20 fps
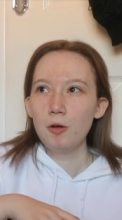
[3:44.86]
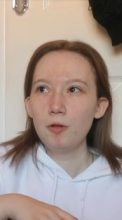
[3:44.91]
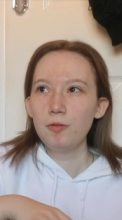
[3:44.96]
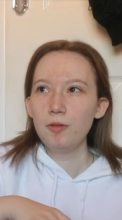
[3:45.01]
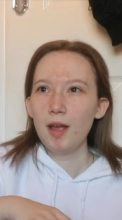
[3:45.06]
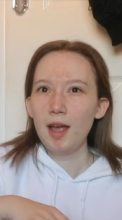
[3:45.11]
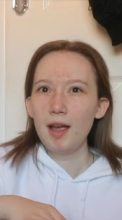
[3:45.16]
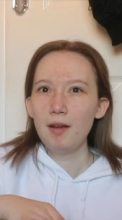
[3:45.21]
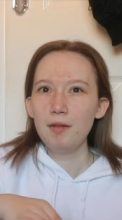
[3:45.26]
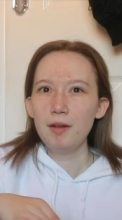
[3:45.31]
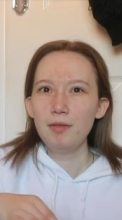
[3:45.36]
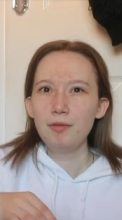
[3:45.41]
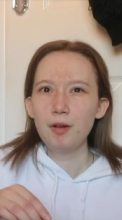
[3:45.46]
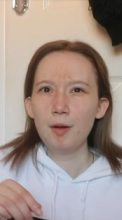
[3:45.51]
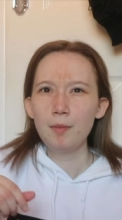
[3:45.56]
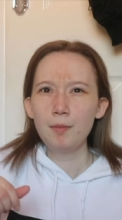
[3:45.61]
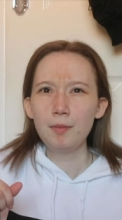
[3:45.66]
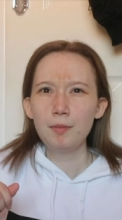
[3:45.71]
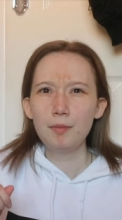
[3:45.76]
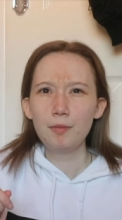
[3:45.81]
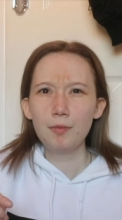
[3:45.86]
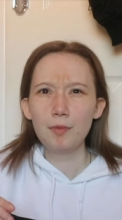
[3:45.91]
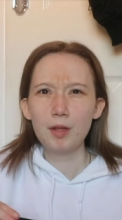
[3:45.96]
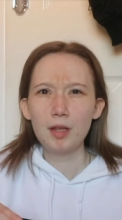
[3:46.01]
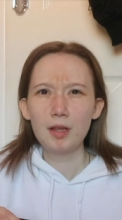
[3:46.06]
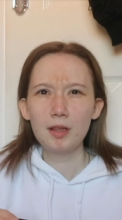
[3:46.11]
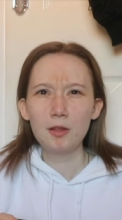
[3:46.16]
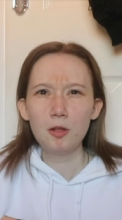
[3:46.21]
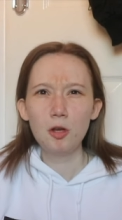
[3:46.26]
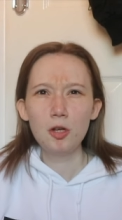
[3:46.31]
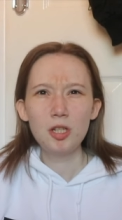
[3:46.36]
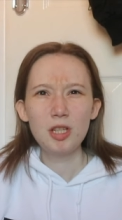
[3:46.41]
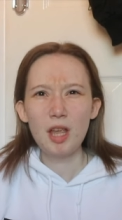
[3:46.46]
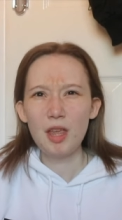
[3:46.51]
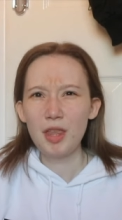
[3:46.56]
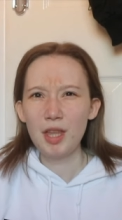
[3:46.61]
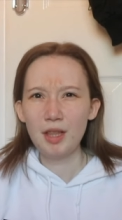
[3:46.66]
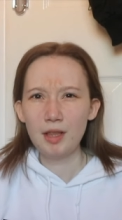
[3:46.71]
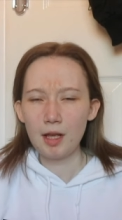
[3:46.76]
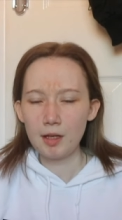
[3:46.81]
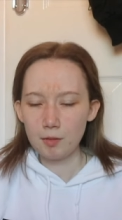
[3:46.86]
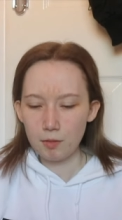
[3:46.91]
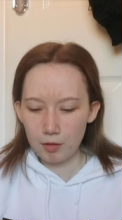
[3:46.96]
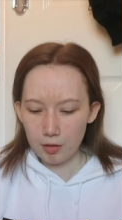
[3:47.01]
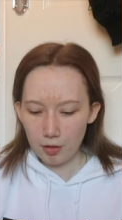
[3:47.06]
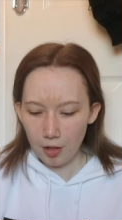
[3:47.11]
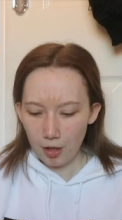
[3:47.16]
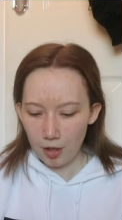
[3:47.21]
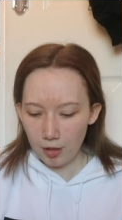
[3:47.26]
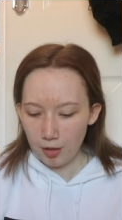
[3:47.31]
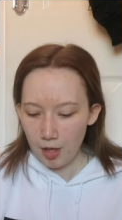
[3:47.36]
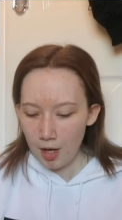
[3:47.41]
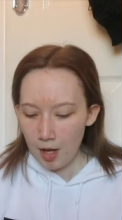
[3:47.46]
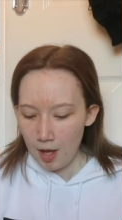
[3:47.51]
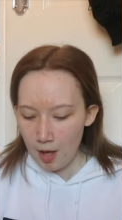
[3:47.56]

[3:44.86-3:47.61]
Fairy from Lush, I think that's what it's called,